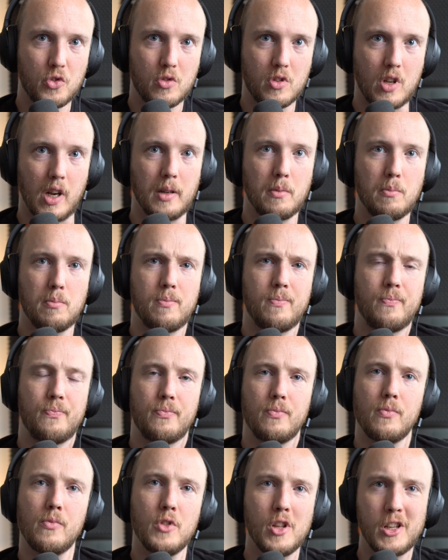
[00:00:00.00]
like
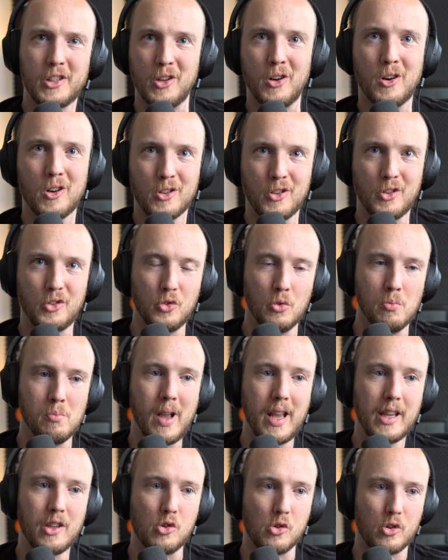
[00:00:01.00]
not hard to
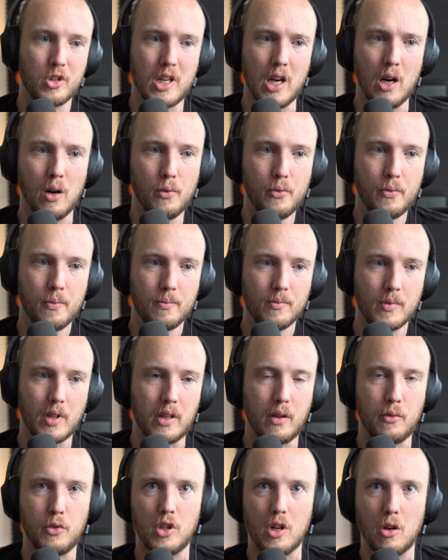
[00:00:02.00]
make yourself. Like,
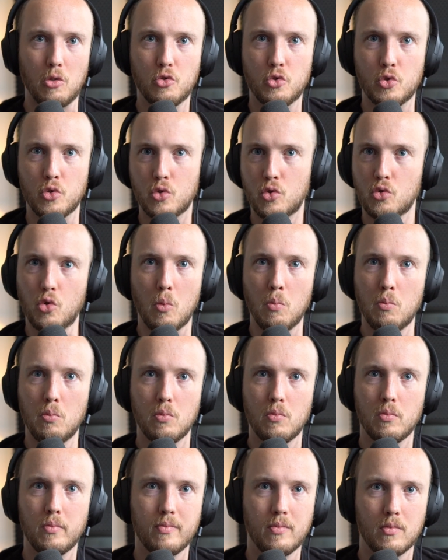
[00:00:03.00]
if you know some
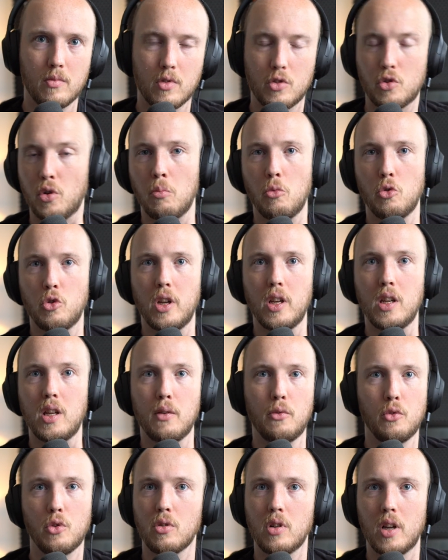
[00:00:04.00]
Houdini, if
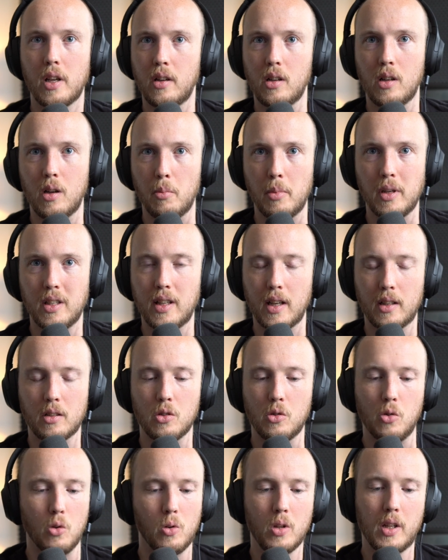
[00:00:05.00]
you're like a little bit
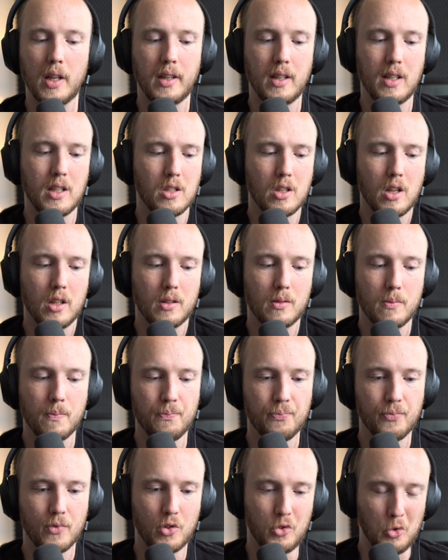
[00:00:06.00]
technical, like it's not
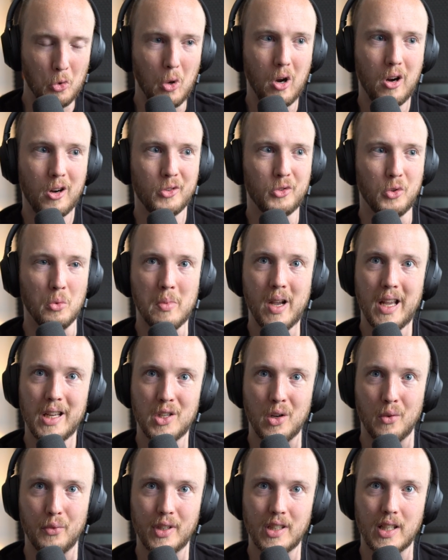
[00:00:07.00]
too hard to make
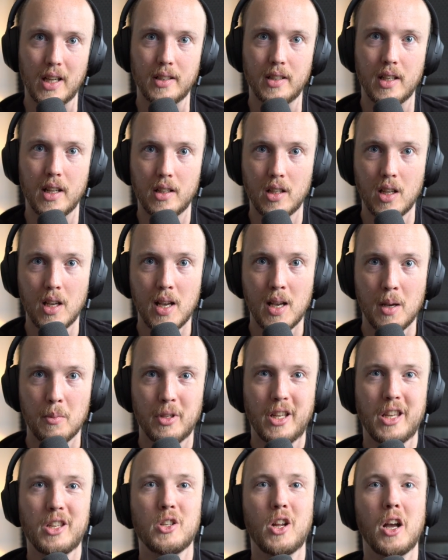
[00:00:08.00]
something like that. But
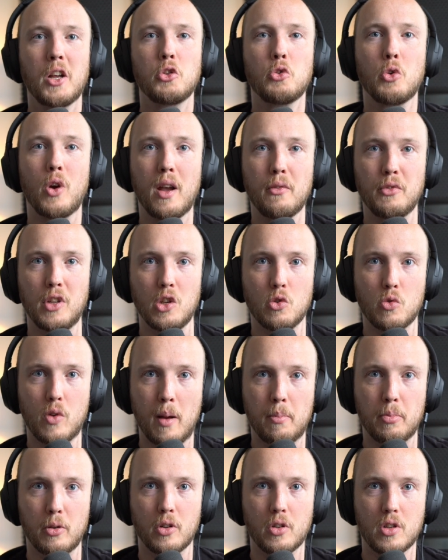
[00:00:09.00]
it's nice to have these
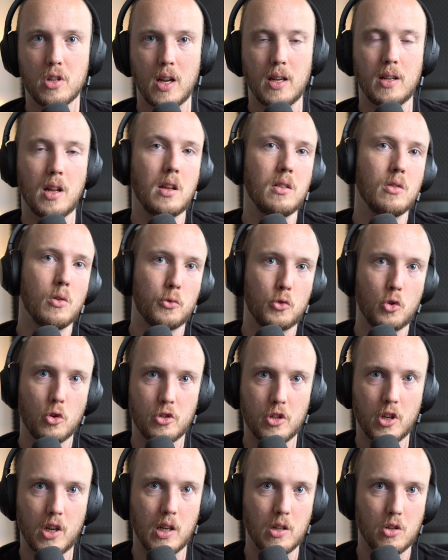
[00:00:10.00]
wrappers. And then of course
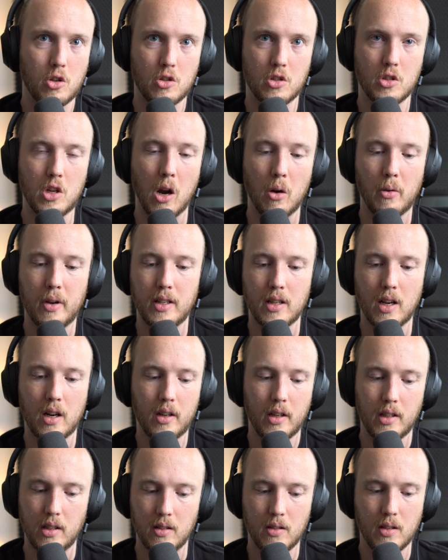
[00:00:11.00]
you can just go in there
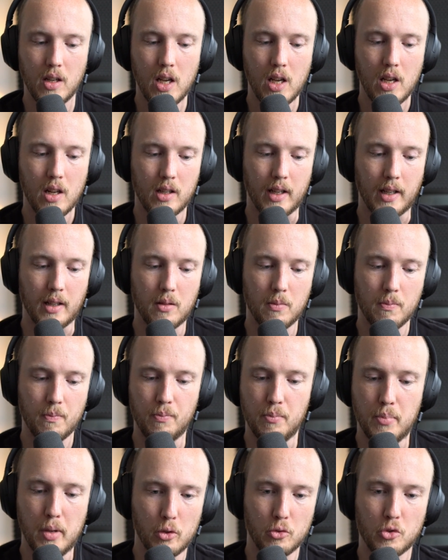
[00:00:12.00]
and like
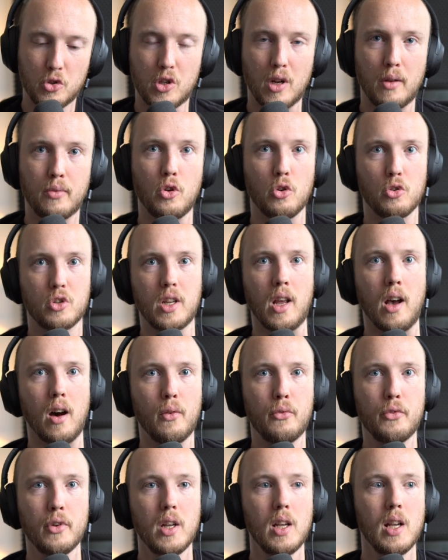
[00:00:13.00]
build stuff
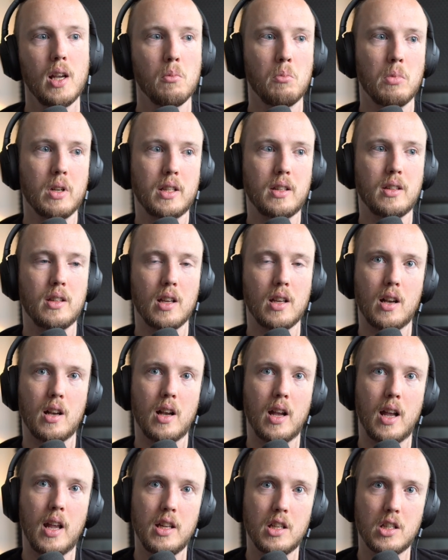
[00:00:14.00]
yourself. But
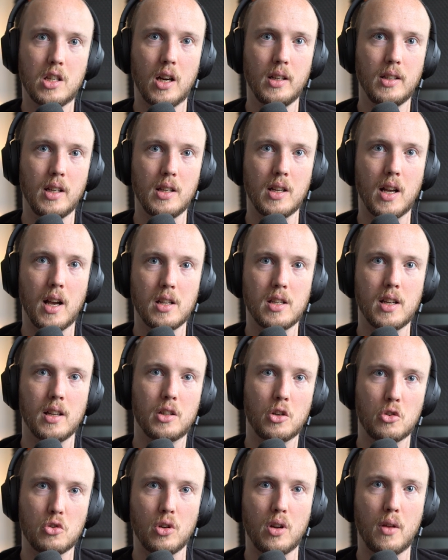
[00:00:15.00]
it's kind of nice that
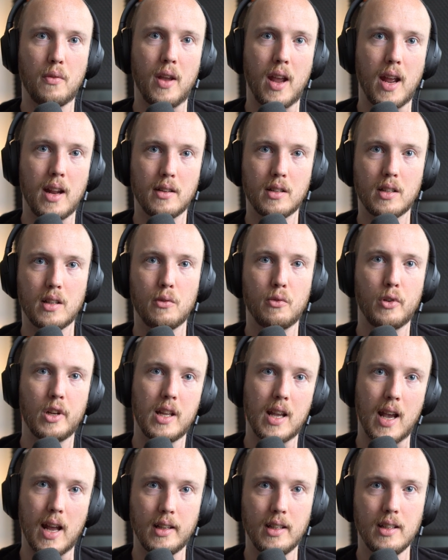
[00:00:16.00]
they're sort of
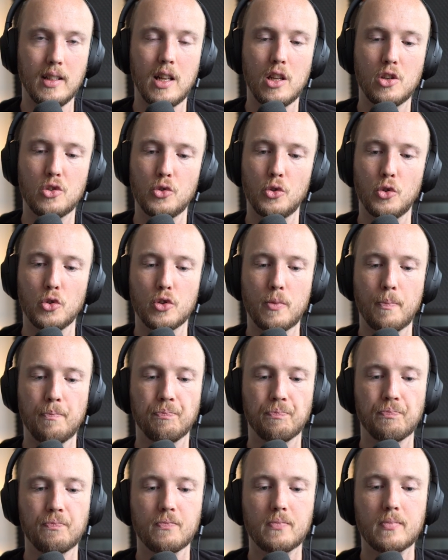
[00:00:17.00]
actively adding these tools.
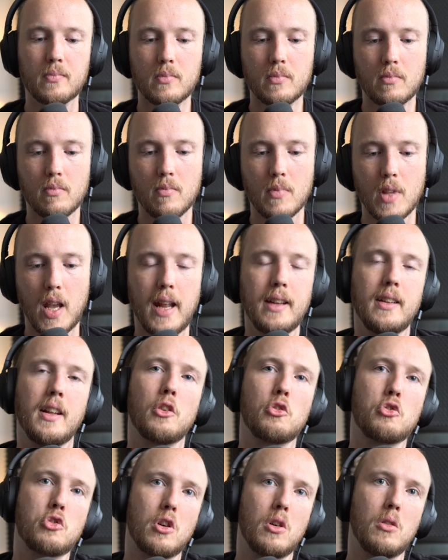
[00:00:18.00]
And
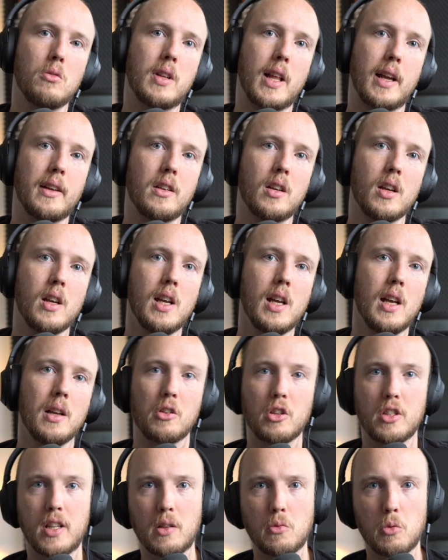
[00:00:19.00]
also, like,
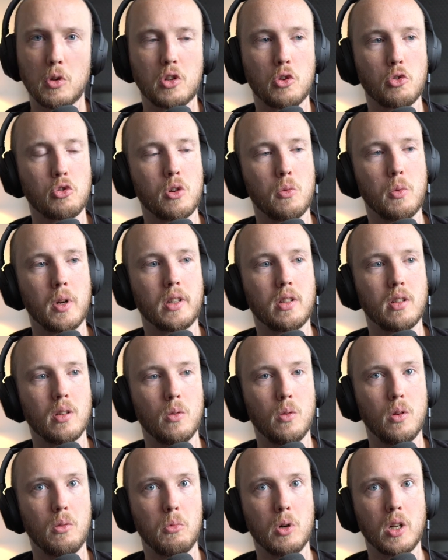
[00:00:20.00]
because that's what's also what
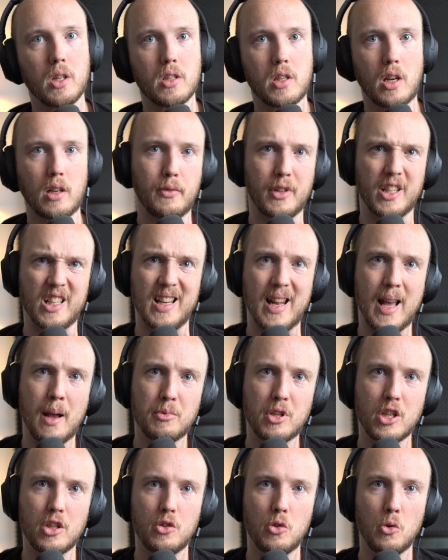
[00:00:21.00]
SideFX
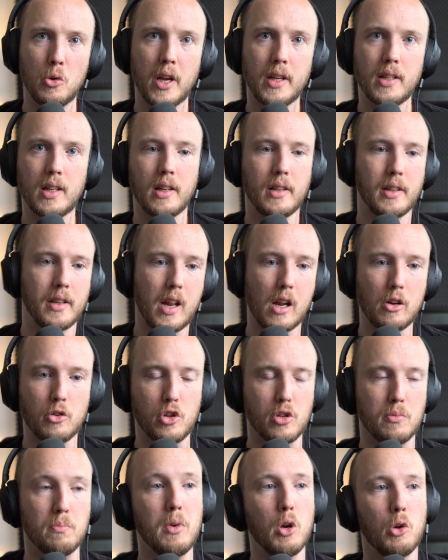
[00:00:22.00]
Labs is doing, that they're
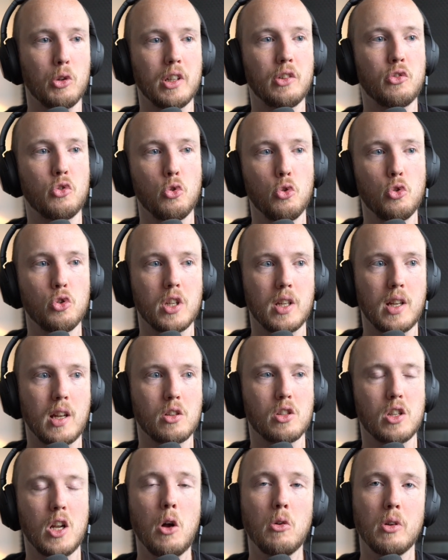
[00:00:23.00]
just building tools and then
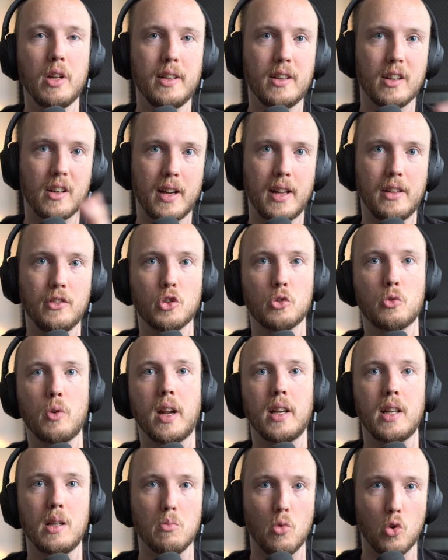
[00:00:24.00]
slowly they're
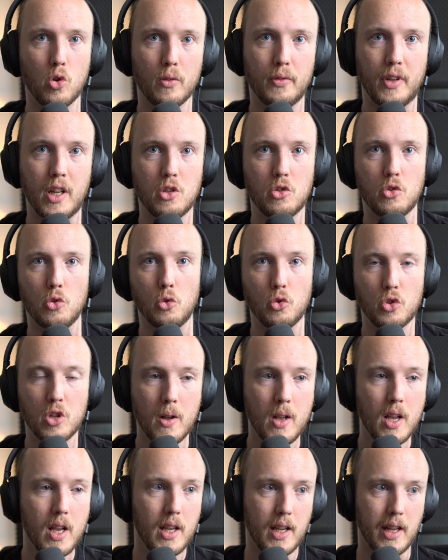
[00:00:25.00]
integrating more of these tools
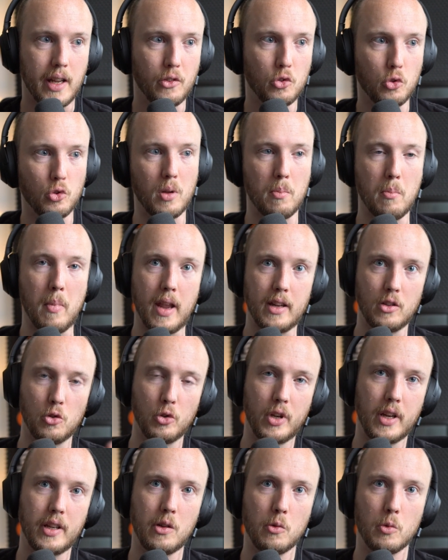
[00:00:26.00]
into the main
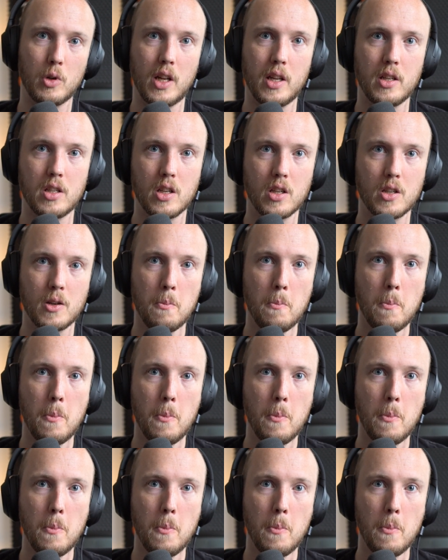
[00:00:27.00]
Houdini releases.